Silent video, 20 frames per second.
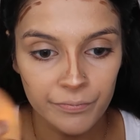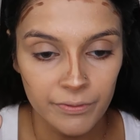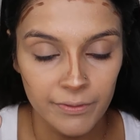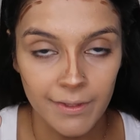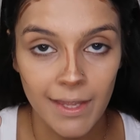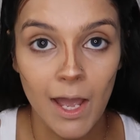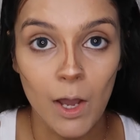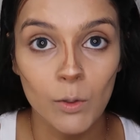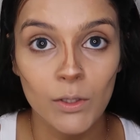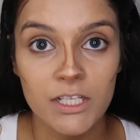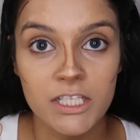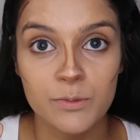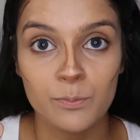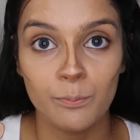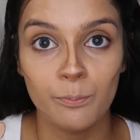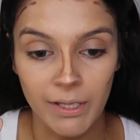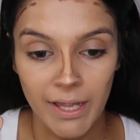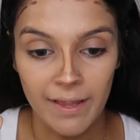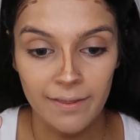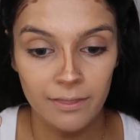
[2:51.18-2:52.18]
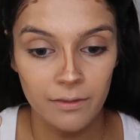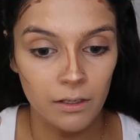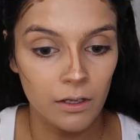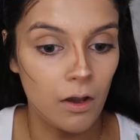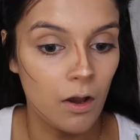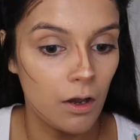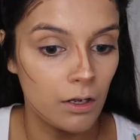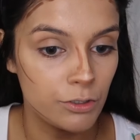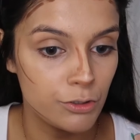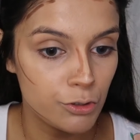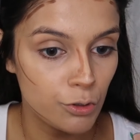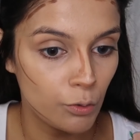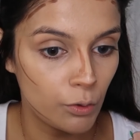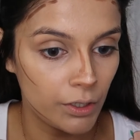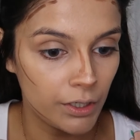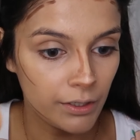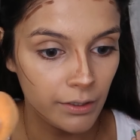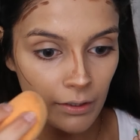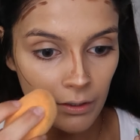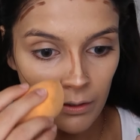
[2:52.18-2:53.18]
Now let's blend the
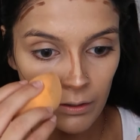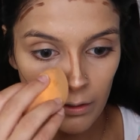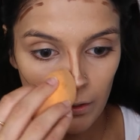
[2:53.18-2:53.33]
contour.